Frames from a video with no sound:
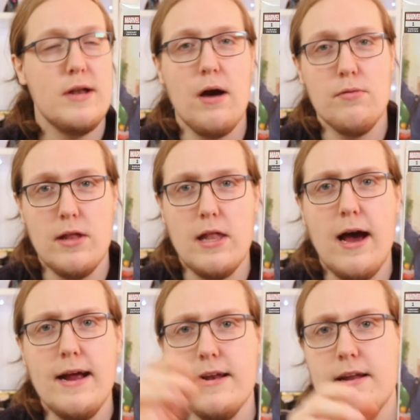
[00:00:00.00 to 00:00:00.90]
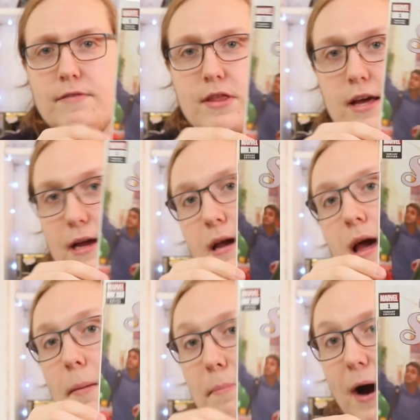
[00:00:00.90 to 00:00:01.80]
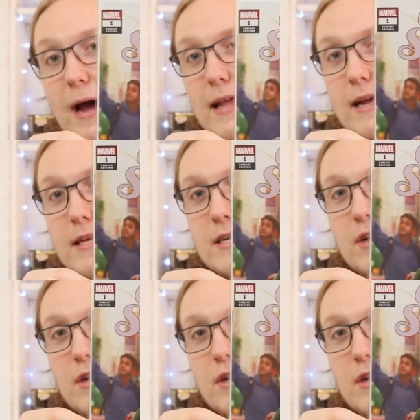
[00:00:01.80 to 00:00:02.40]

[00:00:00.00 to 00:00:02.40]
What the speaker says: down the line and everything. But I like this